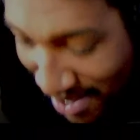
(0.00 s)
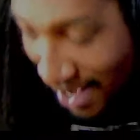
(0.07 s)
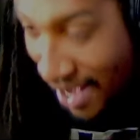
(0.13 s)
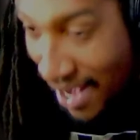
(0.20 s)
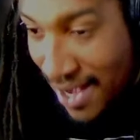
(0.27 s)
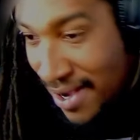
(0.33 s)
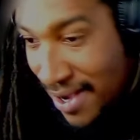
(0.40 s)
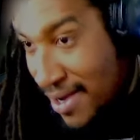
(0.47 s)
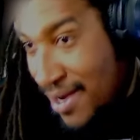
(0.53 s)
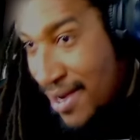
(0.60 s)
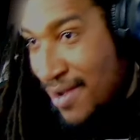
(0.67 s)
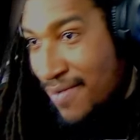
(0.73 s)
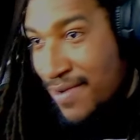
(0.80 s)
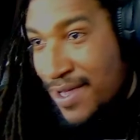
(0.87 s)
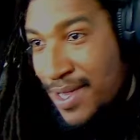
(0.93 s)
I ain't gonna
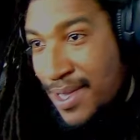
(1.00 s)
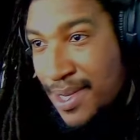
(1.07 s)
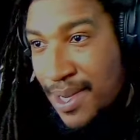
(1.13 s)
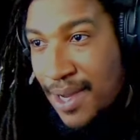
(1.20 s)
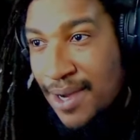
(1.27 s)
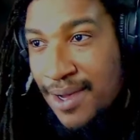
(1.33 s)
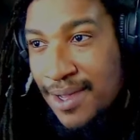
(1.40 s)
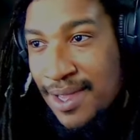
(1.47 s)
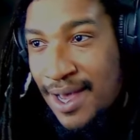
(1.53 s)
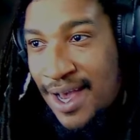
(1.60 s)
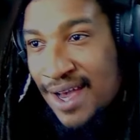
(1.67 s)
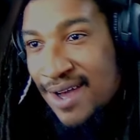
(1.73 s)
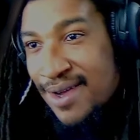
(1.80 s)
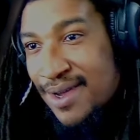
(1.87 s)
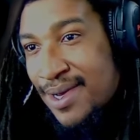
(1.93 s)
even really talk
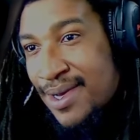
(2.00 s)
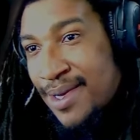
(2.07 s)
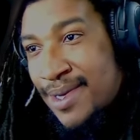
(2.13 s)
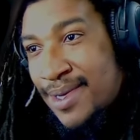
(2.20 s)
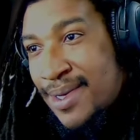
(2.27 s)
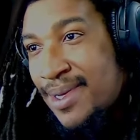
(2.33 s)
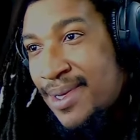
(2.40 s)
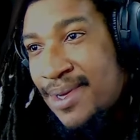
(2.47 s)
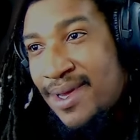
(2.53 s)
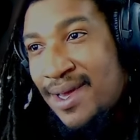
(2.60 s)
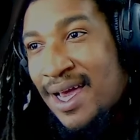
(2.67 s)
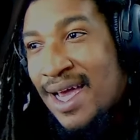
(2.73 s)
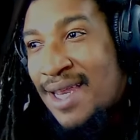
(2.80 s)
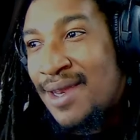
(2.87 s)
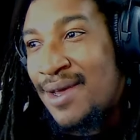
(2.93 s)
loud, cuz
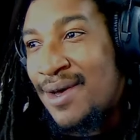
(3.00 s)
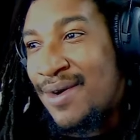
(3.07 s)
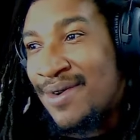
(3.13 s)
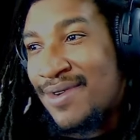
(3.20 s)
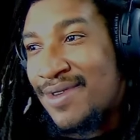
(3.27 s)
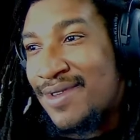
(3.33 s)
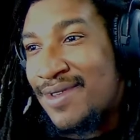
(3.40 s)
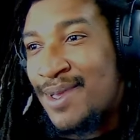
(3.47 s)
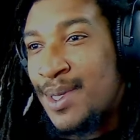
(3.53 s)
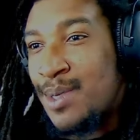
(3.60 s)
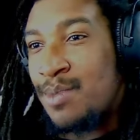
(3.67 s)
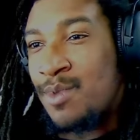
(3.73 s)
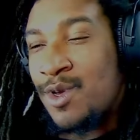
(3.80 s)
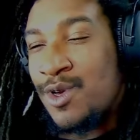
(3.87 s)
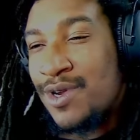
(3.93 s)
I know it's
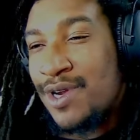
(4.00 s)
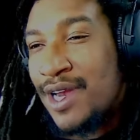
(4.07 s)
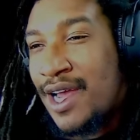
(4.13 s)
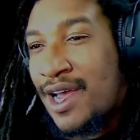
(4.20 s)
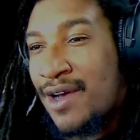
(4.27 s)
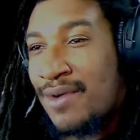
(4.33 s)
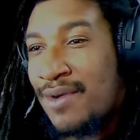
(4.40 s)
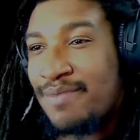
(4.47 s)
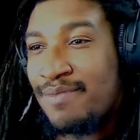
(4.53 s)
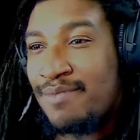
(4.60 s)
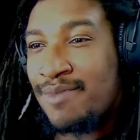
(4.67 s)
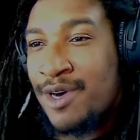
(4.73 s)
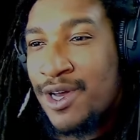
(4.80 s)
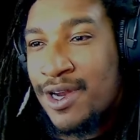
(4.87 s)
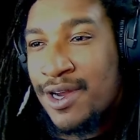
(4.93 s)
muted out. But,